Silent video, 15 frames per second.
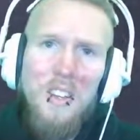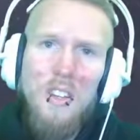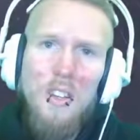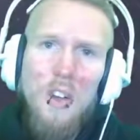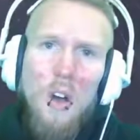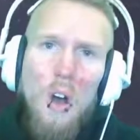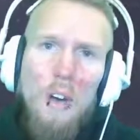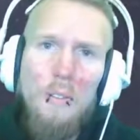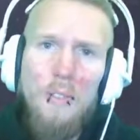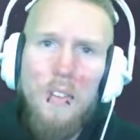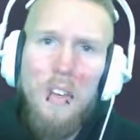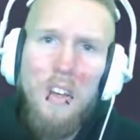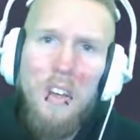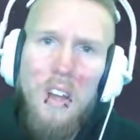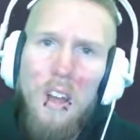
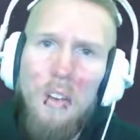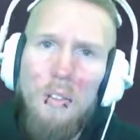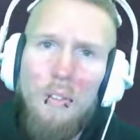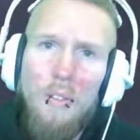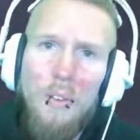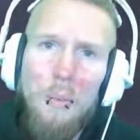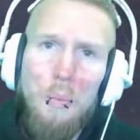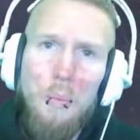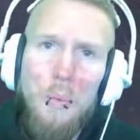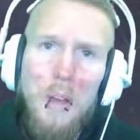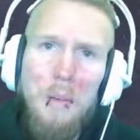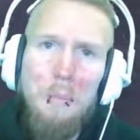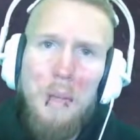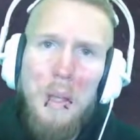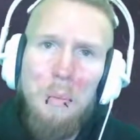often enough
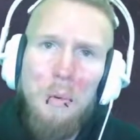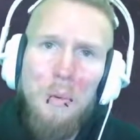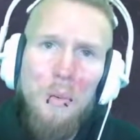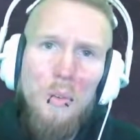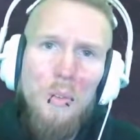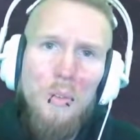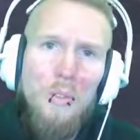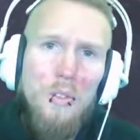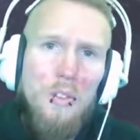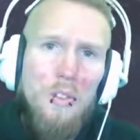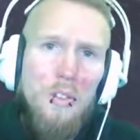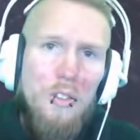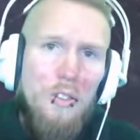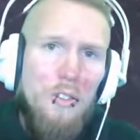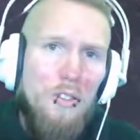when people
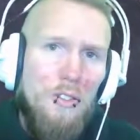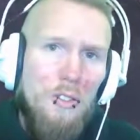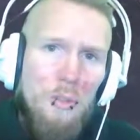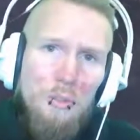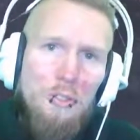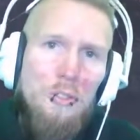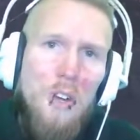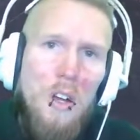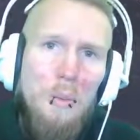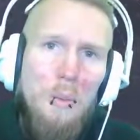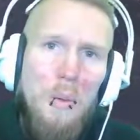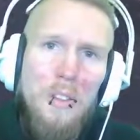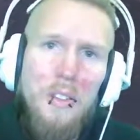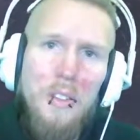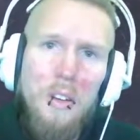do struggle
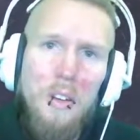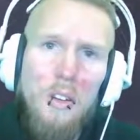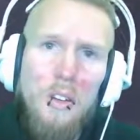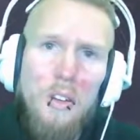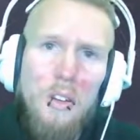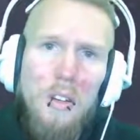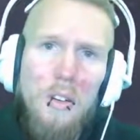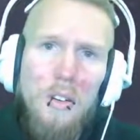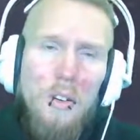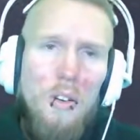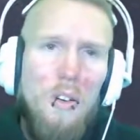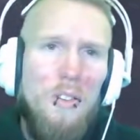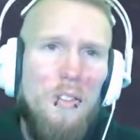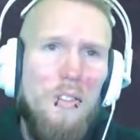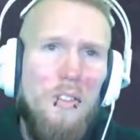with
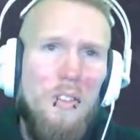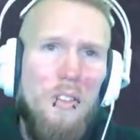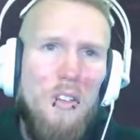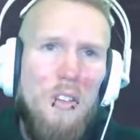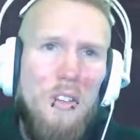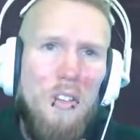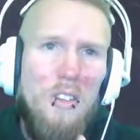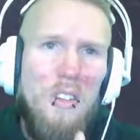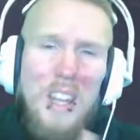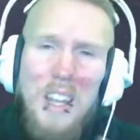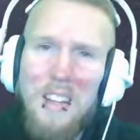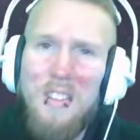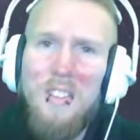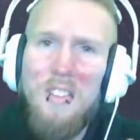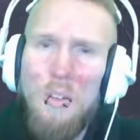or
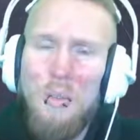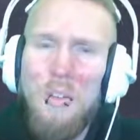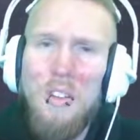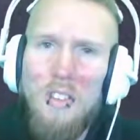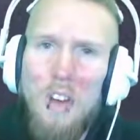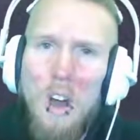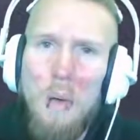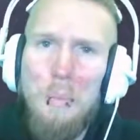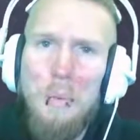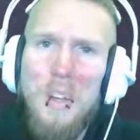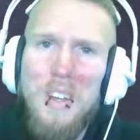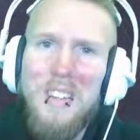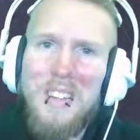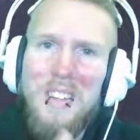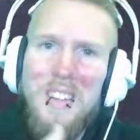get to the top,
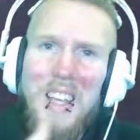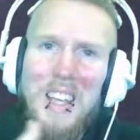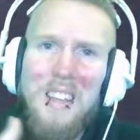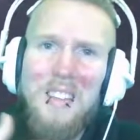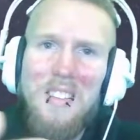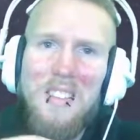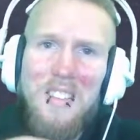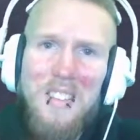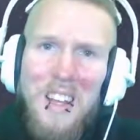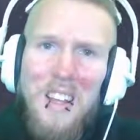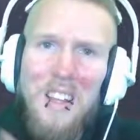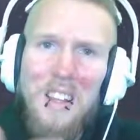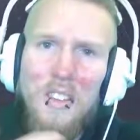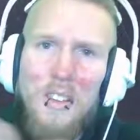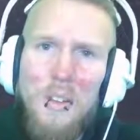they
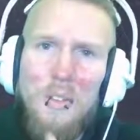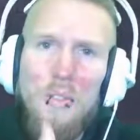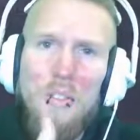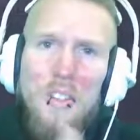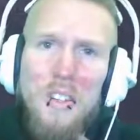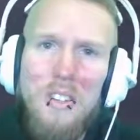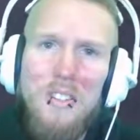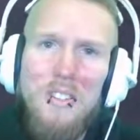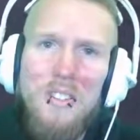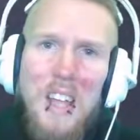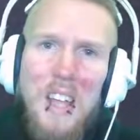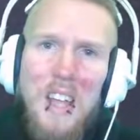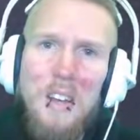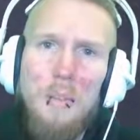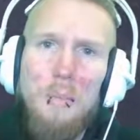still don't
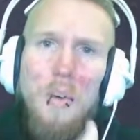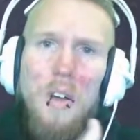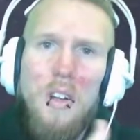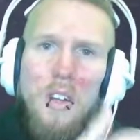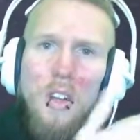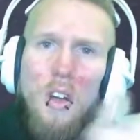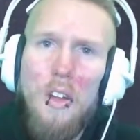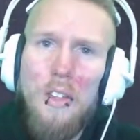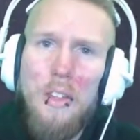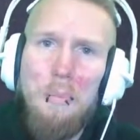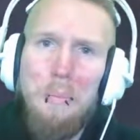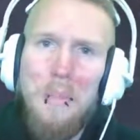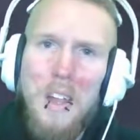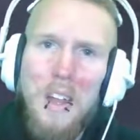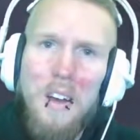understand what got them
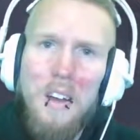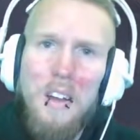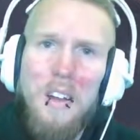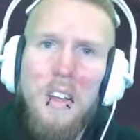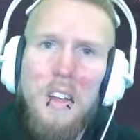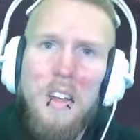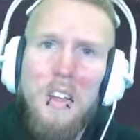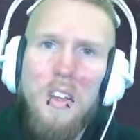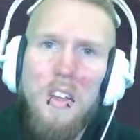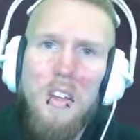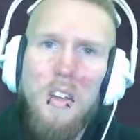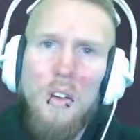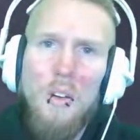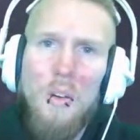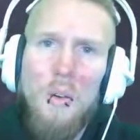there,
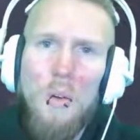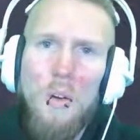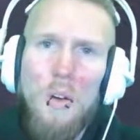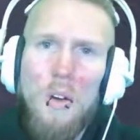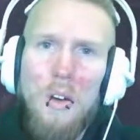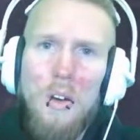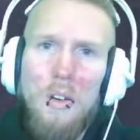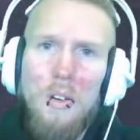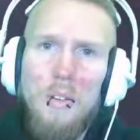or